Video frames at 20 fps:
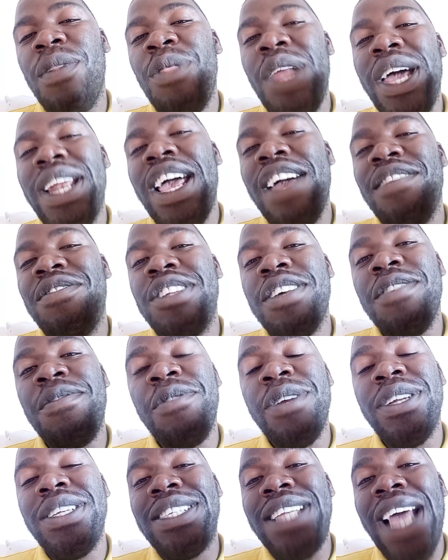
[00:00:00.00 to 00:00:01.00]
that have
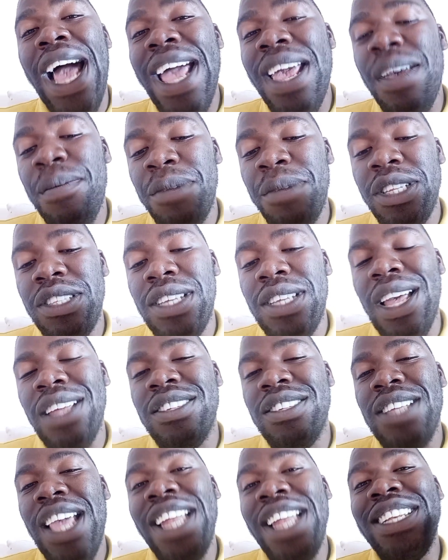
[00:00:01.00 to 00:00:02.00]
different
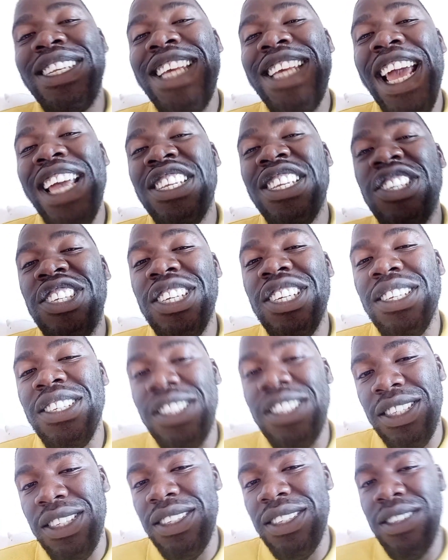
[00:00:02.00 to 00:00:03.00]
diameters and
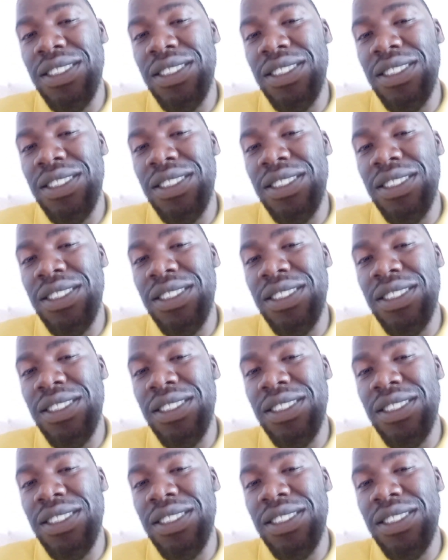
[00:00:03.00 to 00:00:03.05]
textures.